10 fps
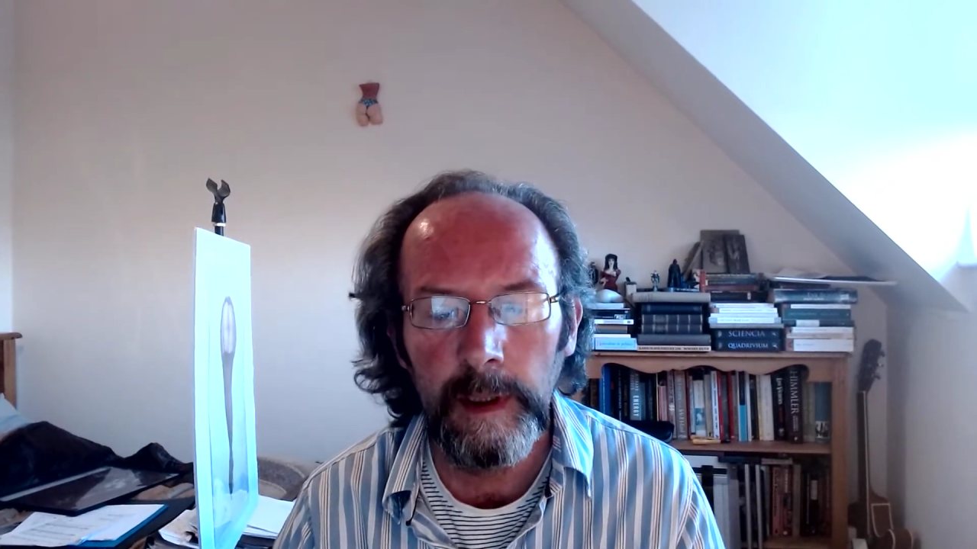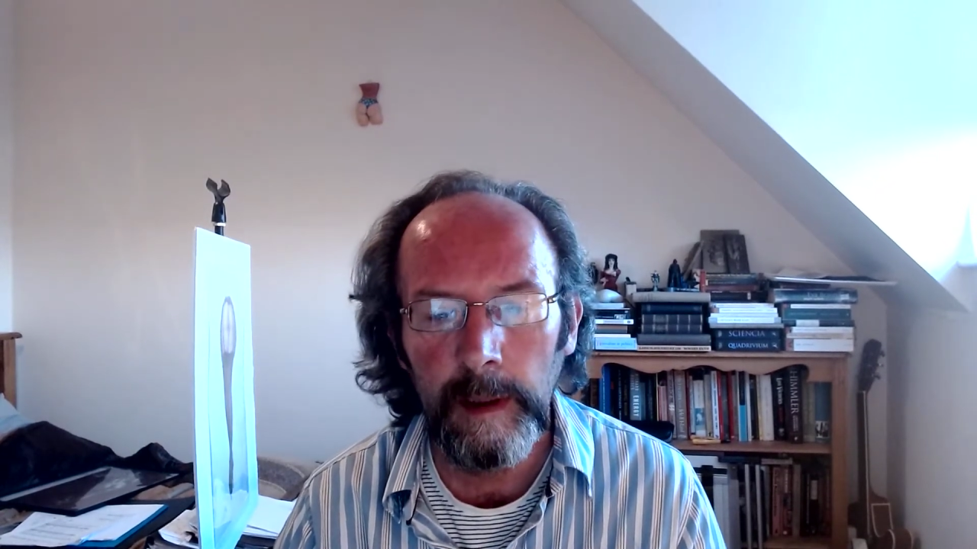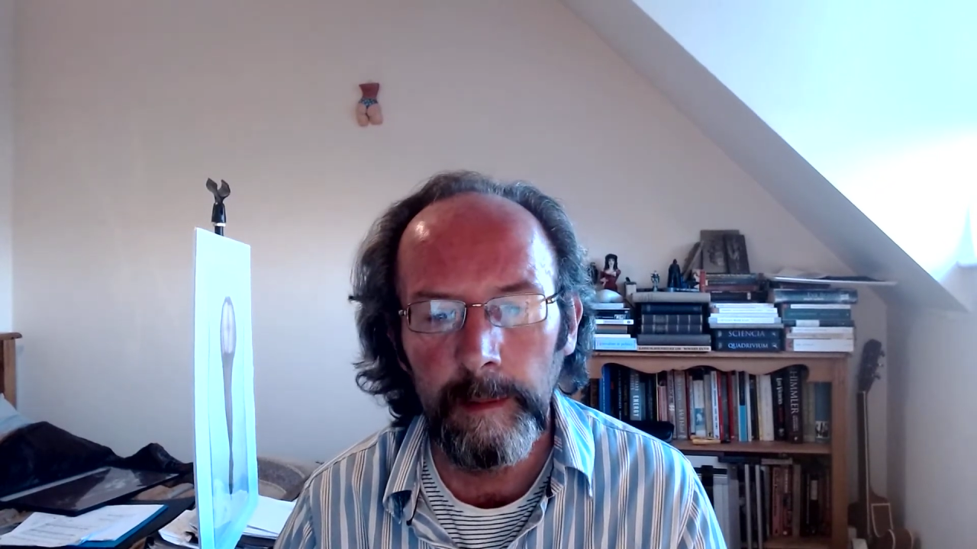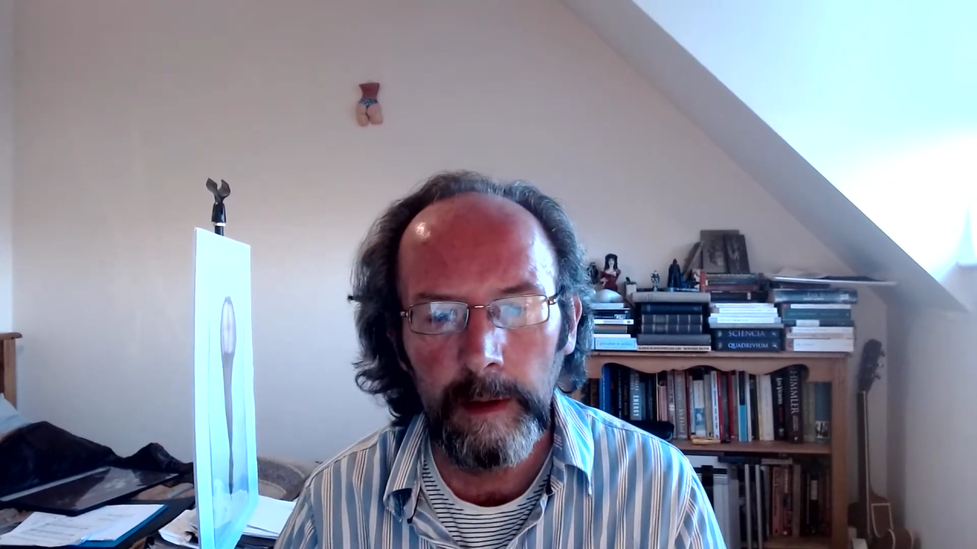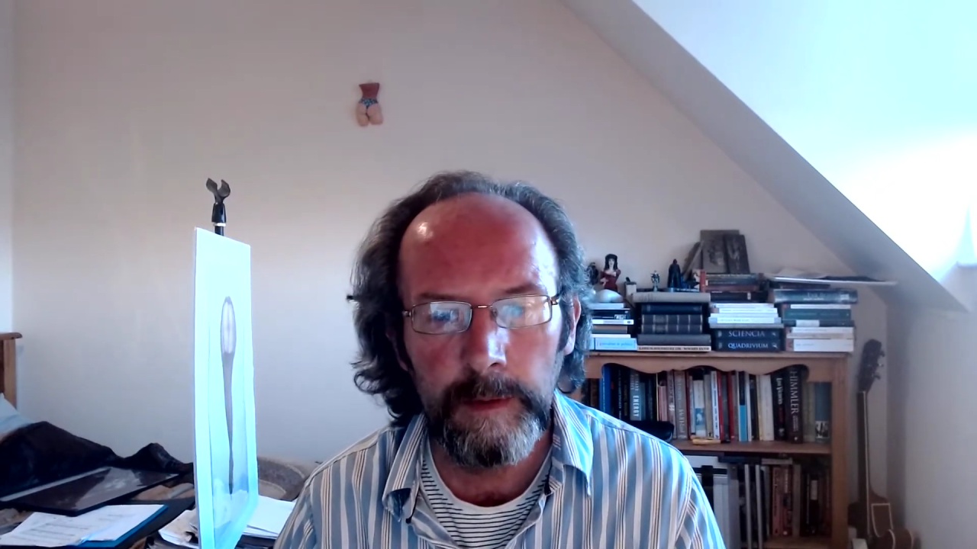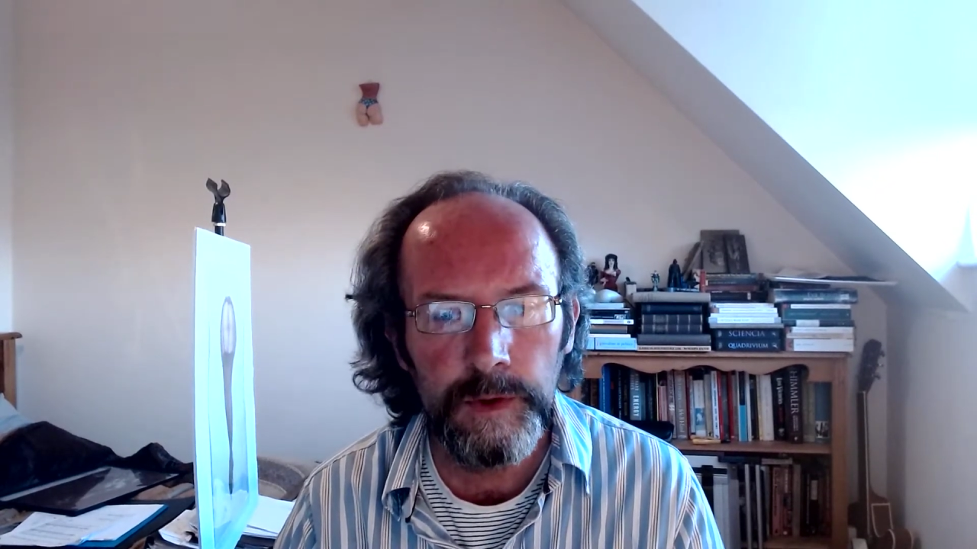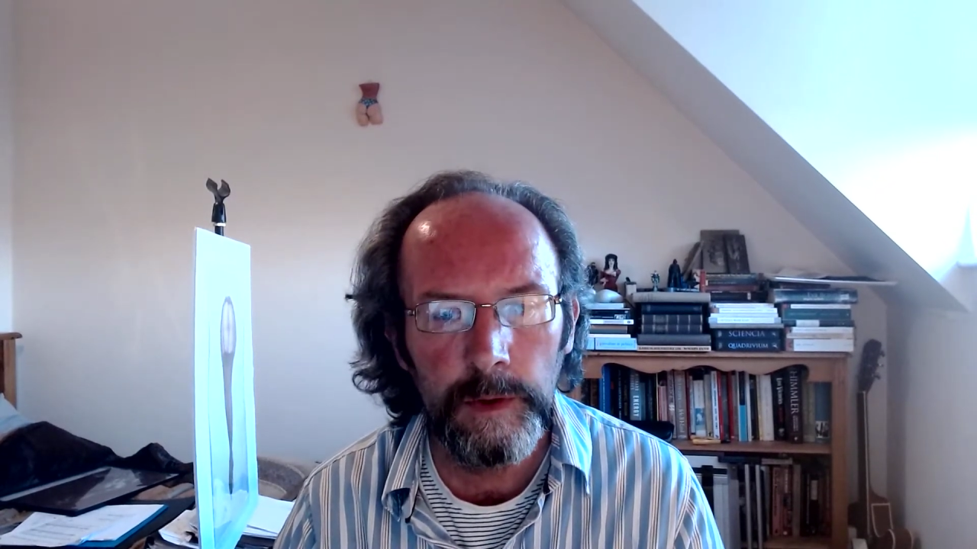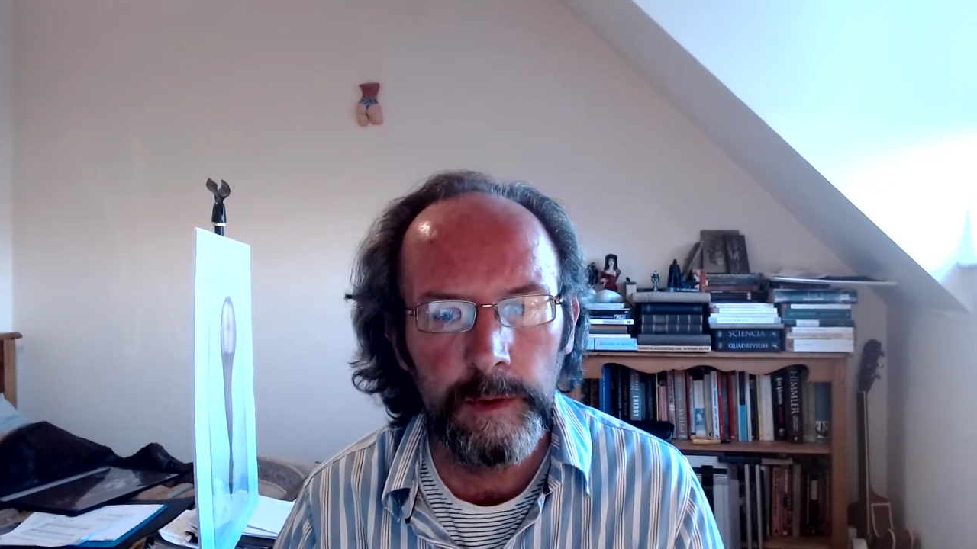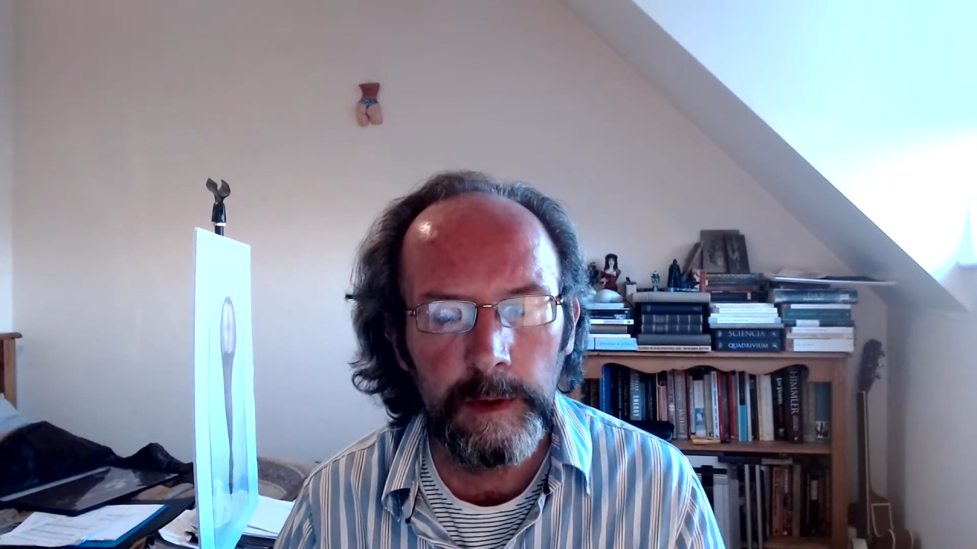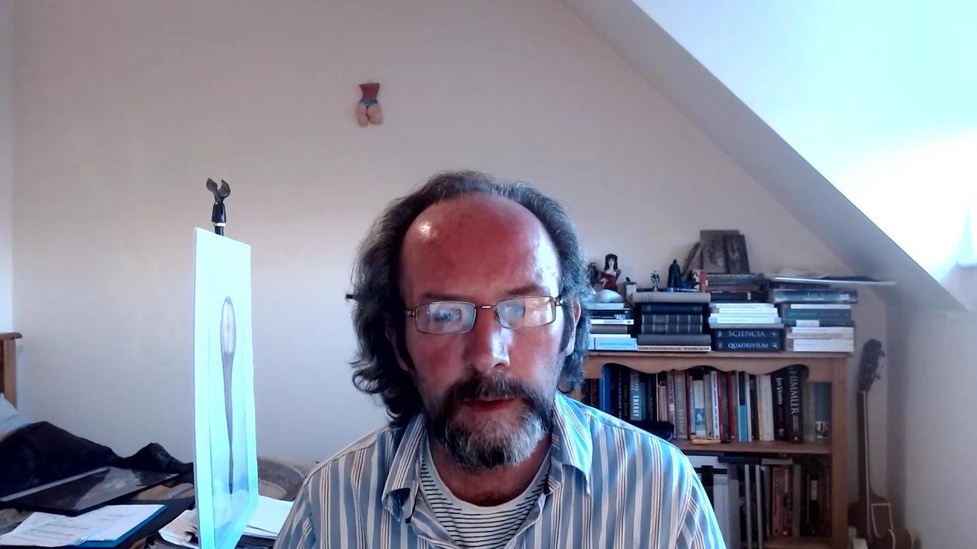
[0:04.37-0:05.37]
about
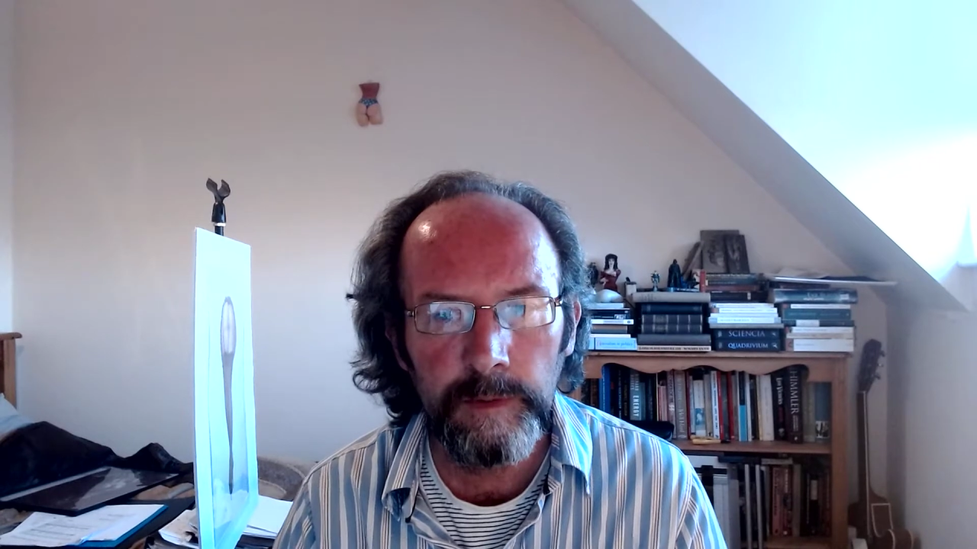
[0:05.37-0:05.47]
should